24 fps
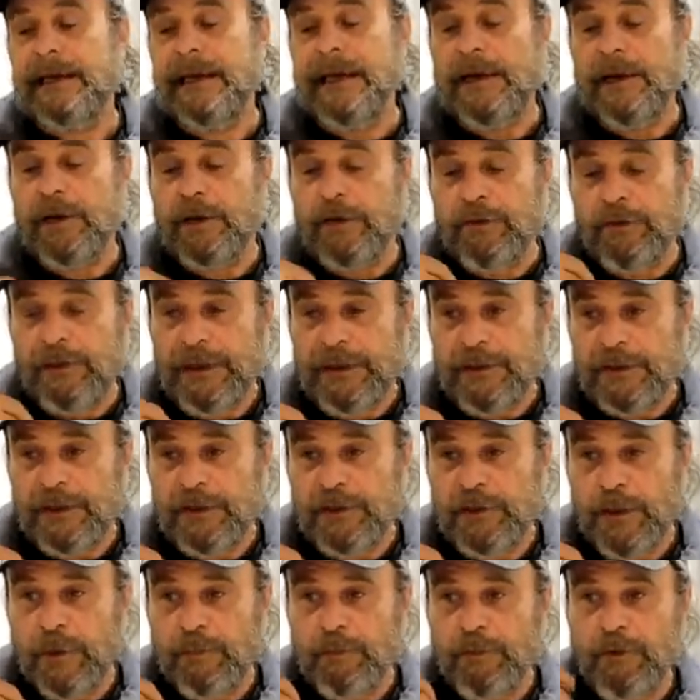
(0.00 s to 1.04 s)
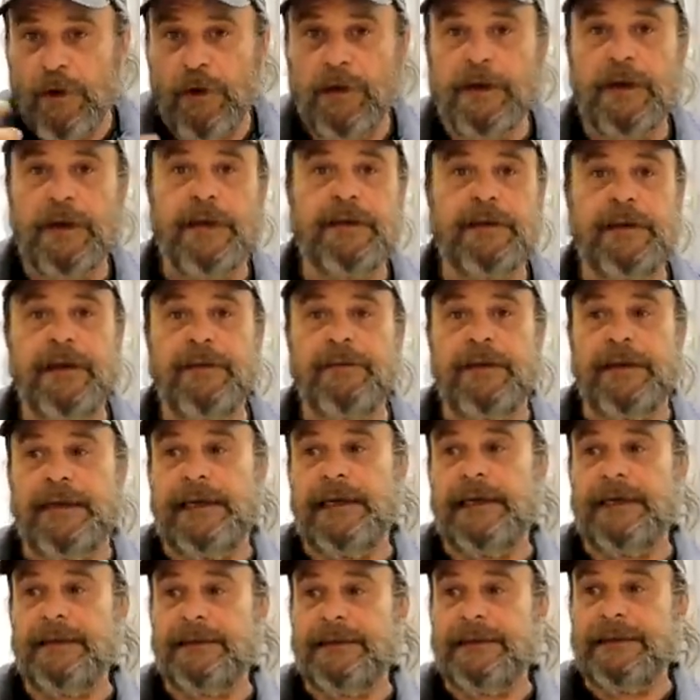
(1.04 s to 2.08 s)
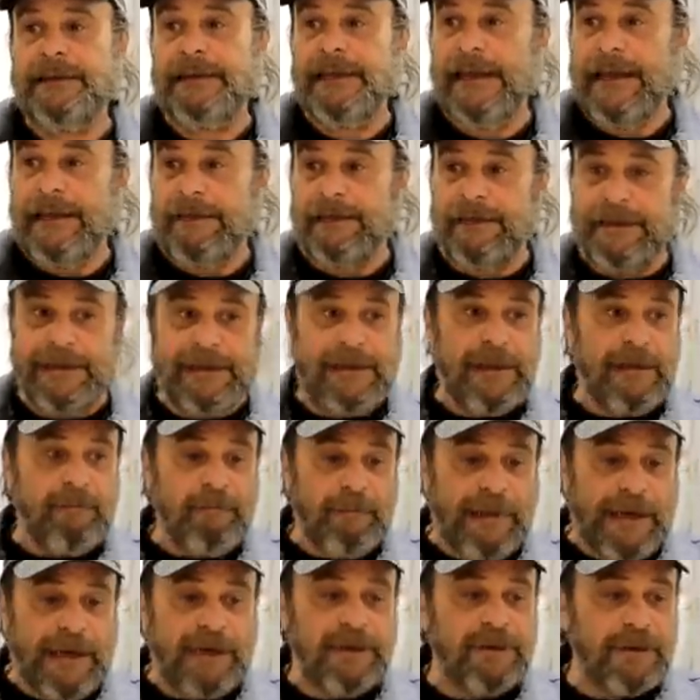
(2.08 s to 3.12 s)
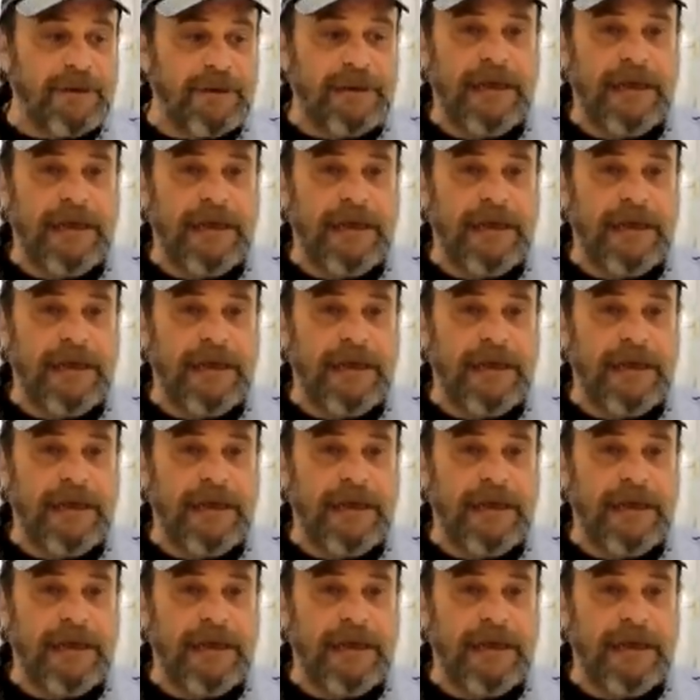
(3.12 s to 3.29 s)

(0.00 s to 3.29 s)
increases your productivity. It makes